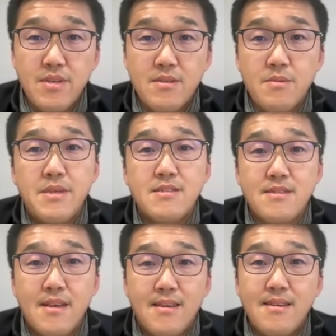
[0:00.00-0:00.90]
It means
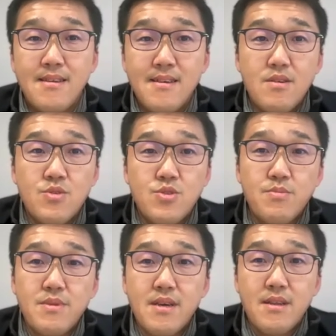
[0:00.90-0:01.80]
that
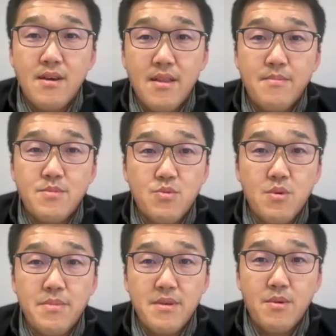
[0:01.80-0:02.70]
assume that LLMs
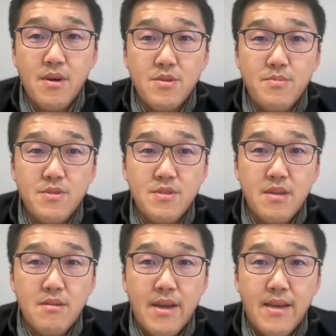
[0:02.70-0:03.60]
won't be
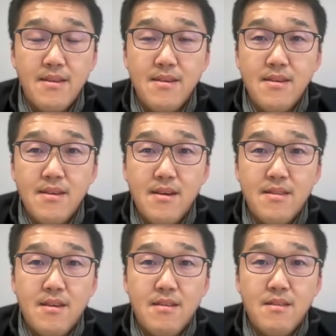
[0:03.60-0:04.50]
100% right.
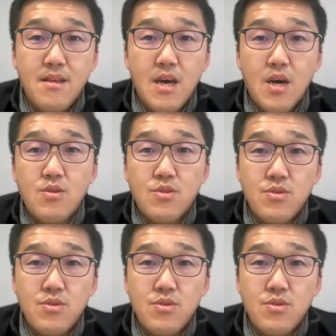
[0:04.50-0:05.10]
And then how do